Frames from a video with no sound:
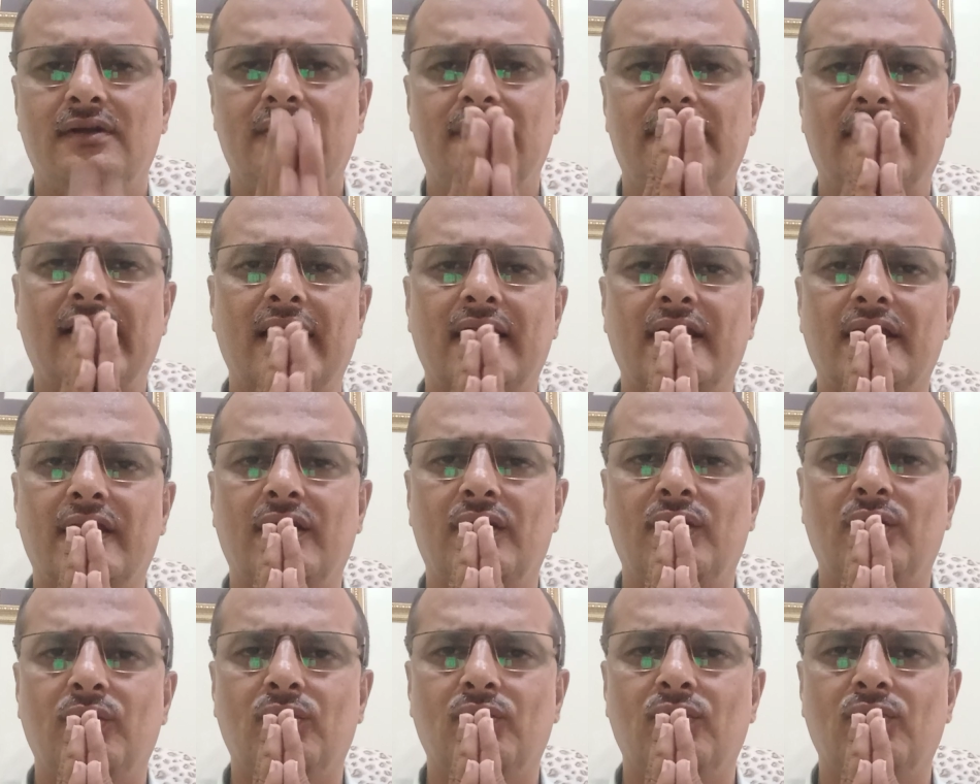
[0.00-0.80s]

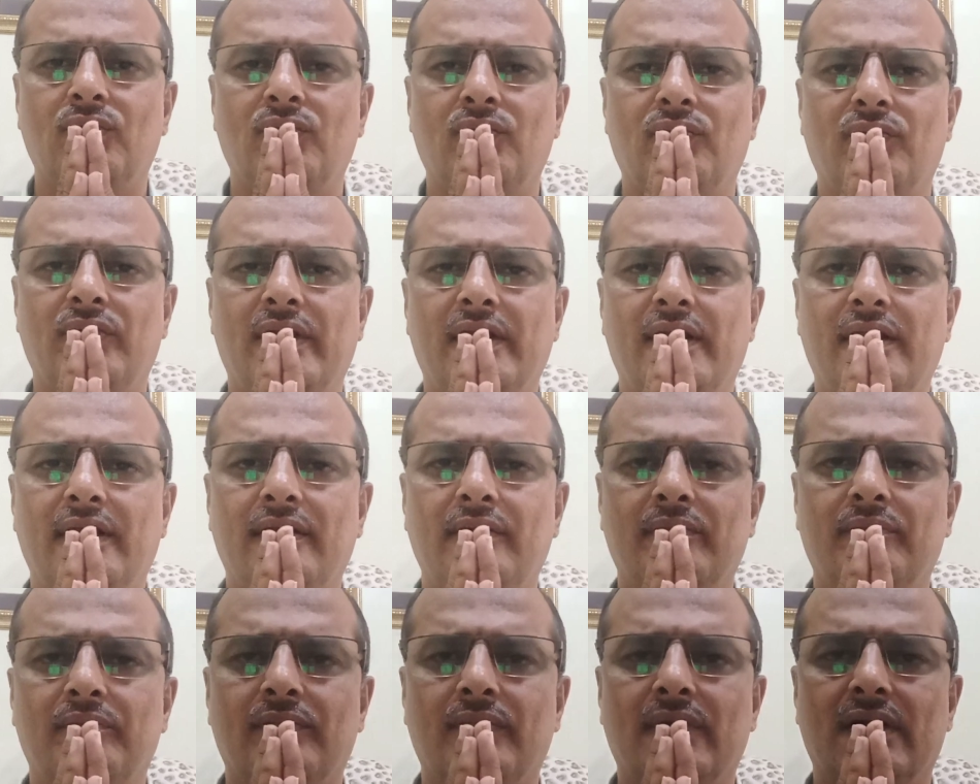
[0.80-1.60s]
Thank you
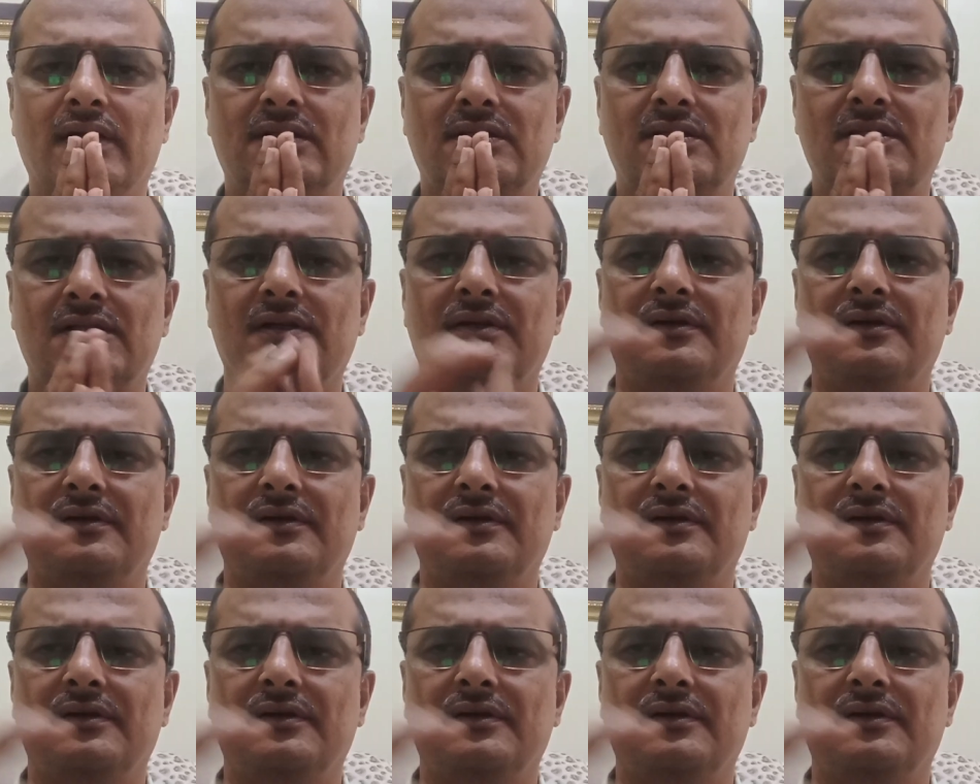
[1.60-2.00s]
very much.